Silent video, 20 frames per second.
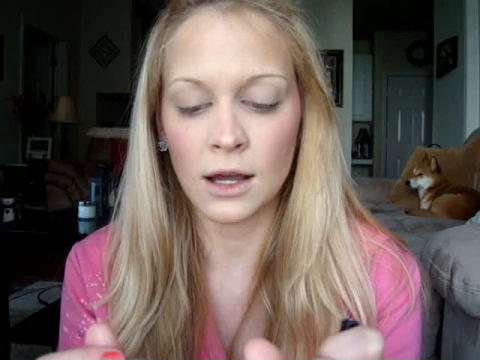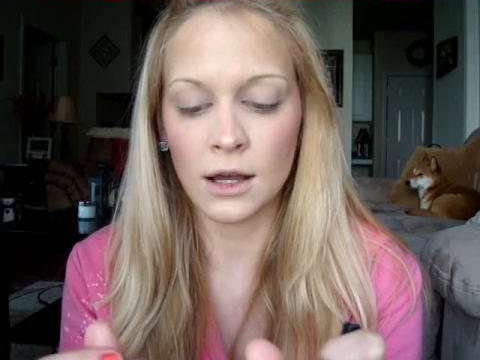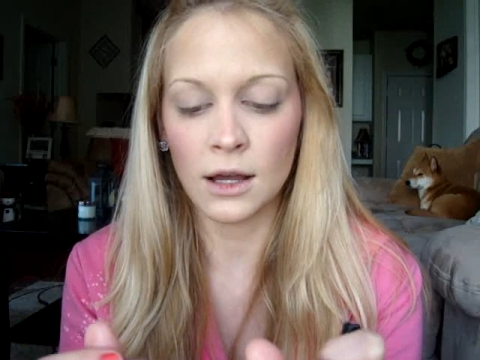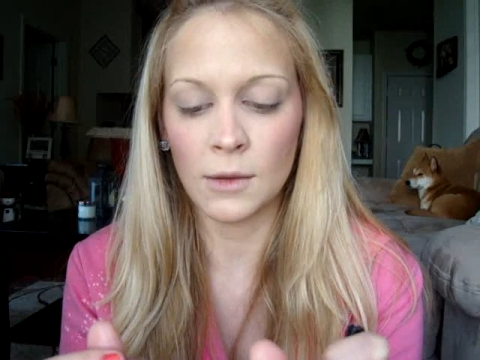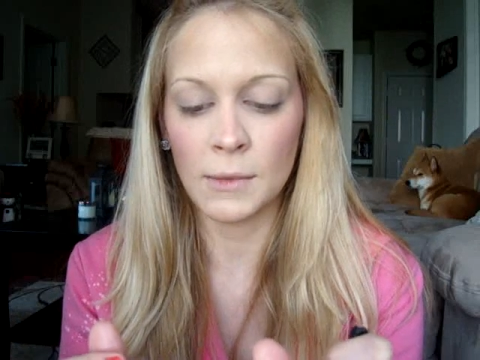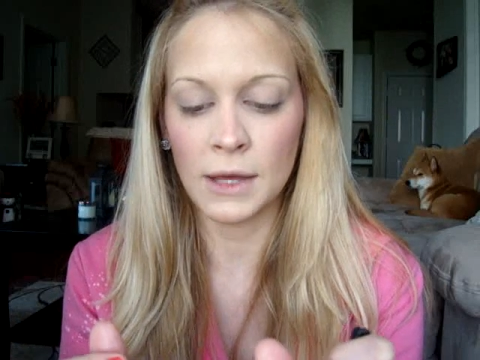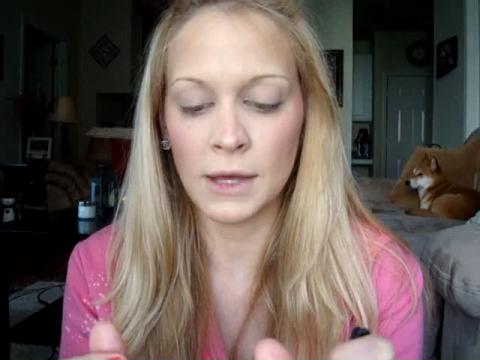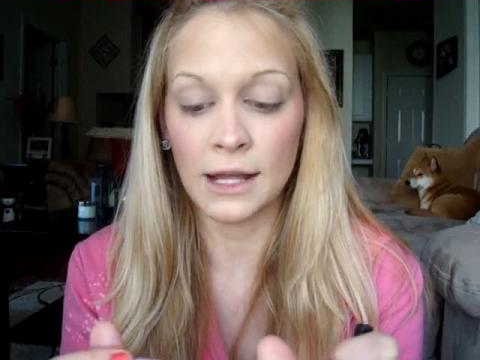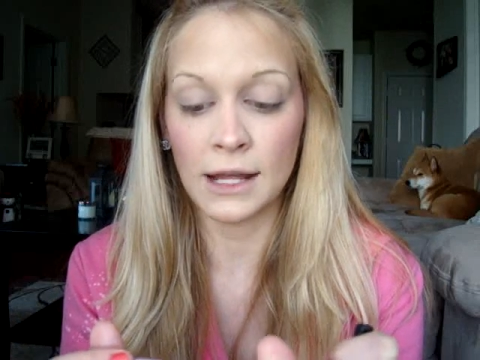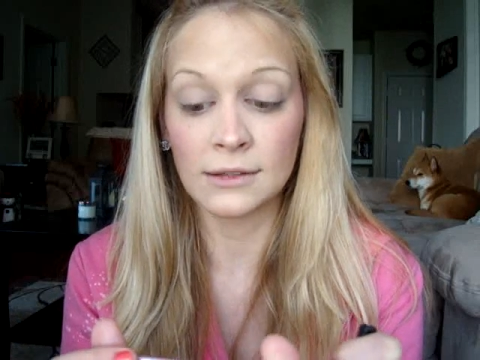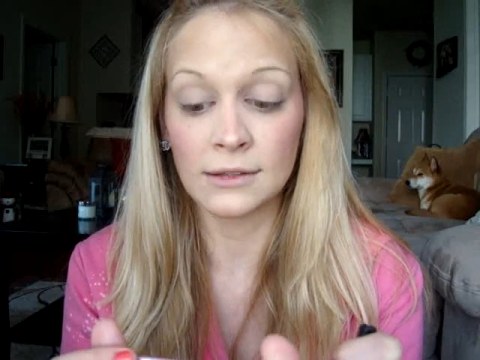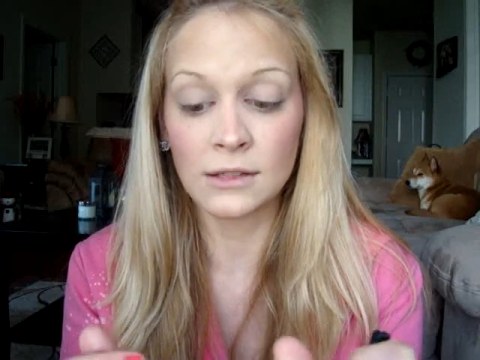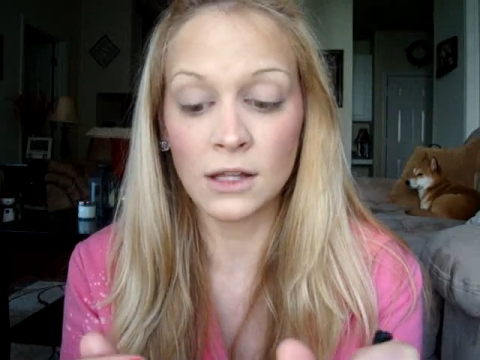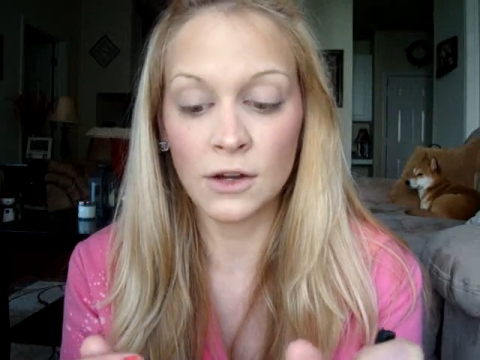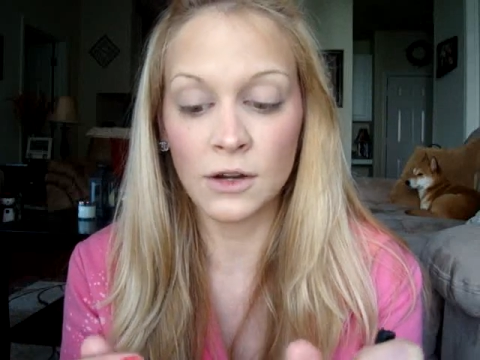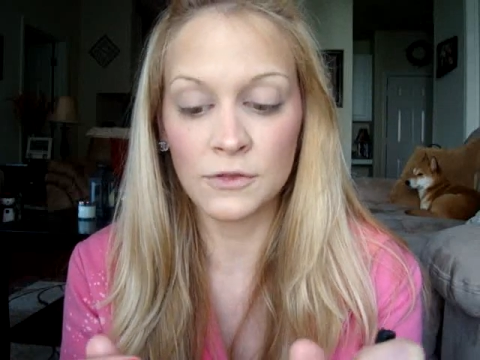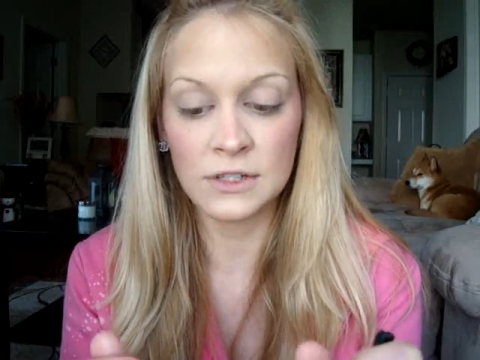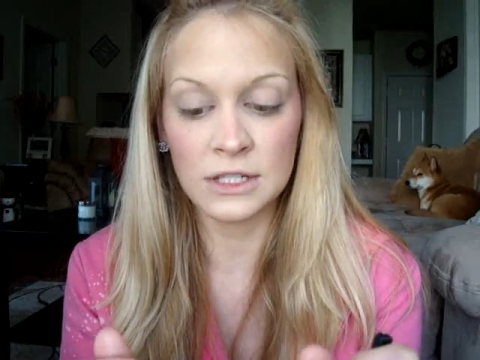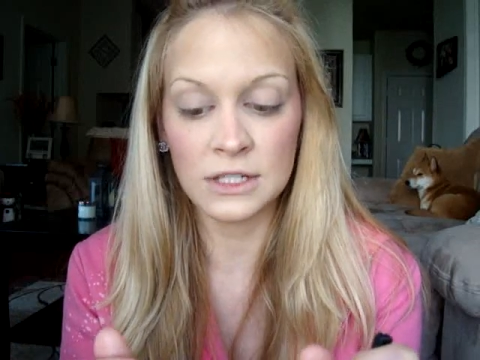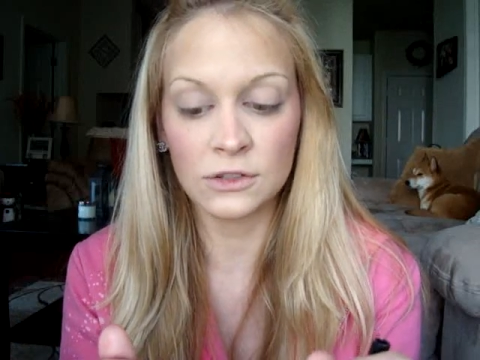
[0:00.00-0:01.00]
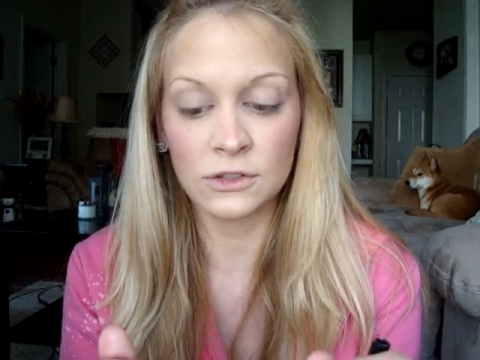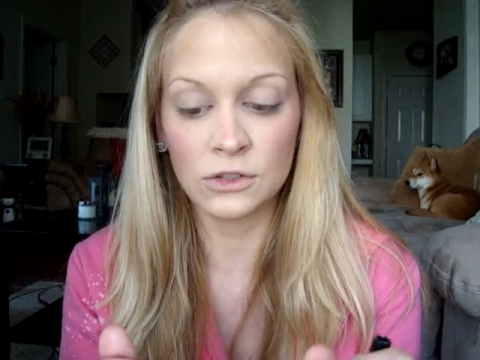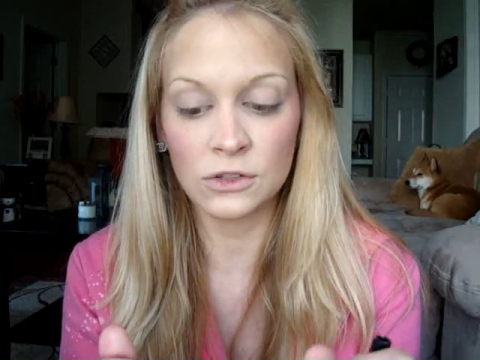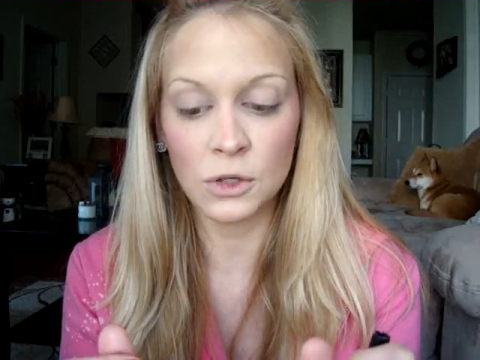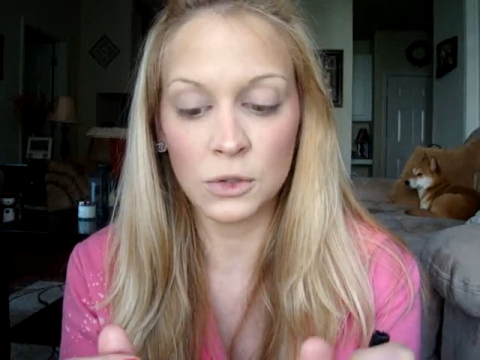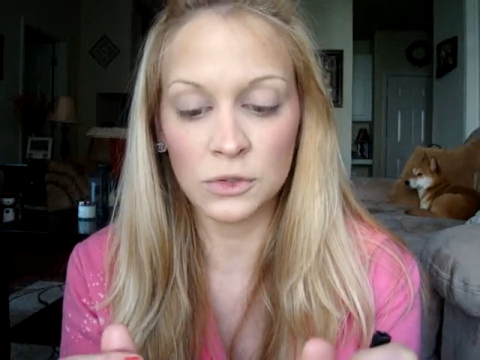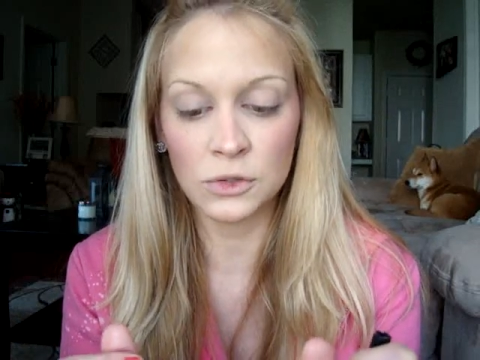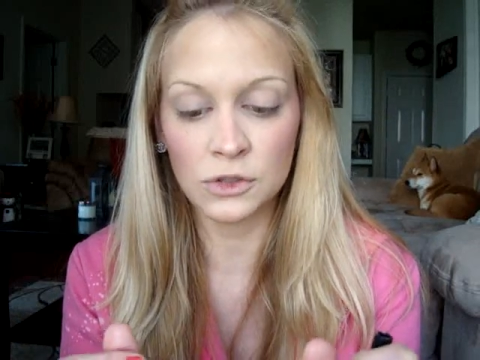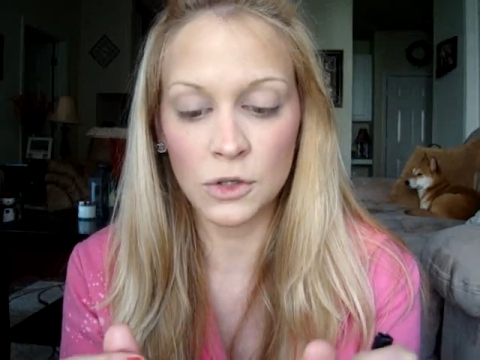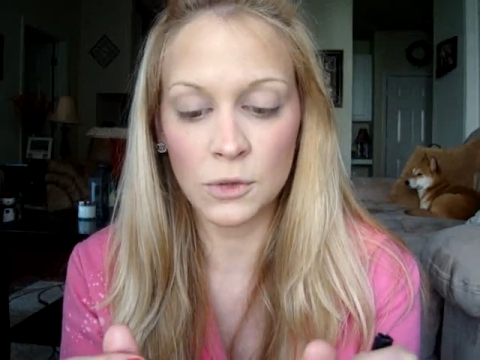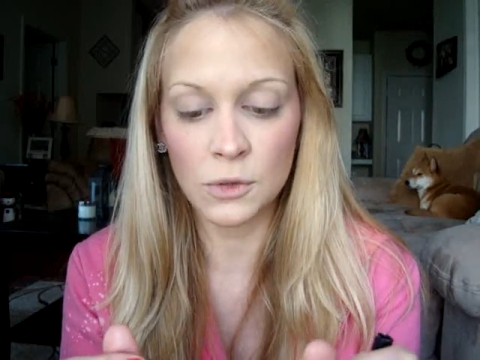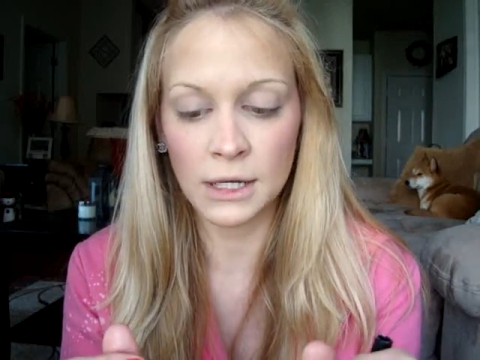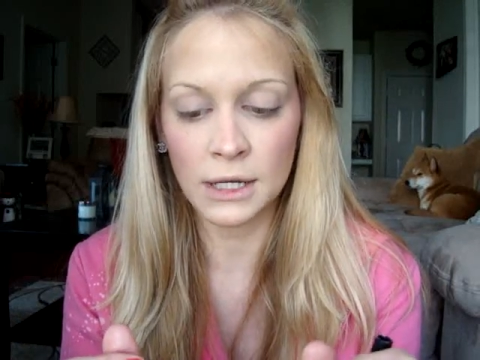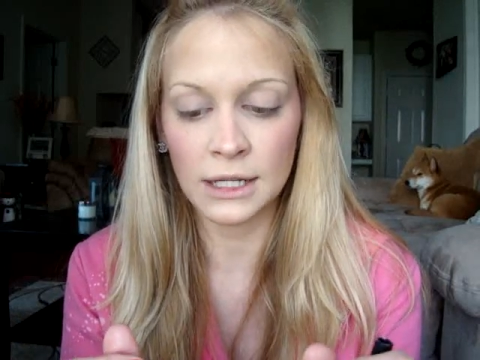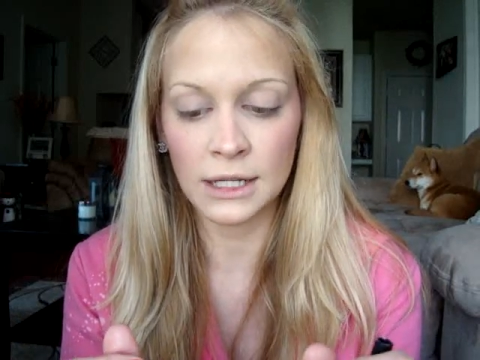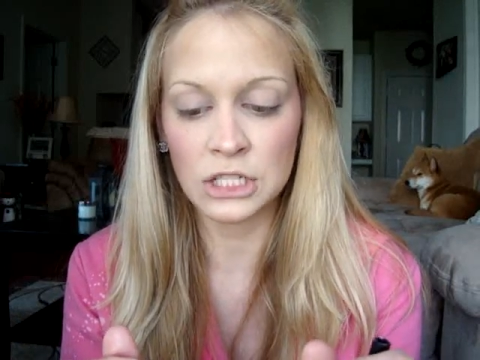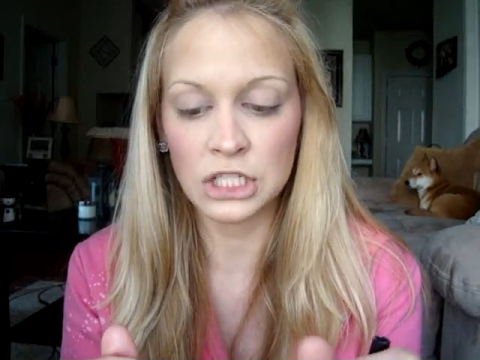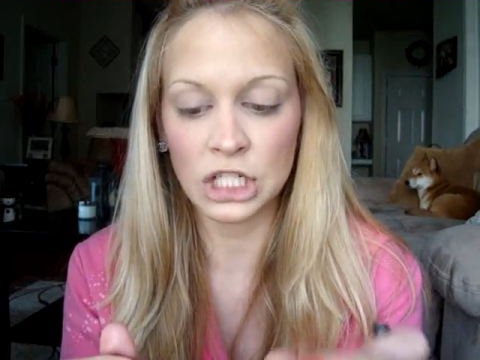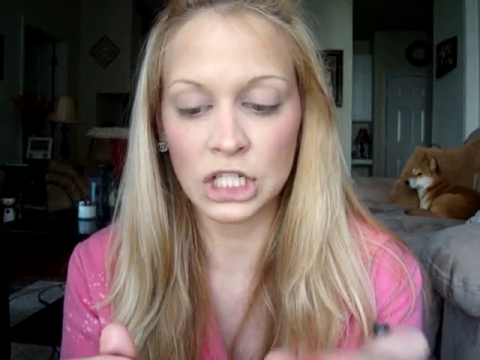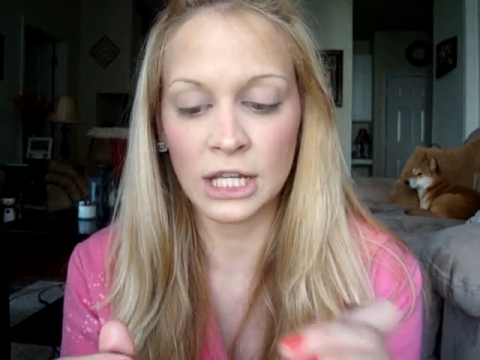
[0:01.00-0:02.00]
Um, and I loved it so, so
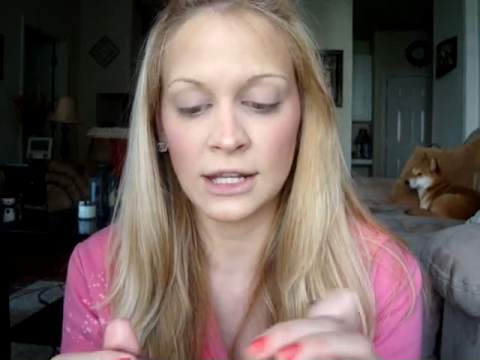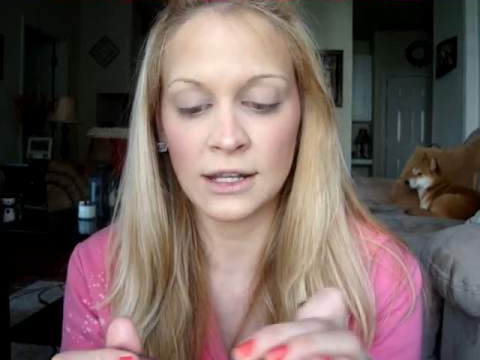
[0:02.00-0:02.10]
much.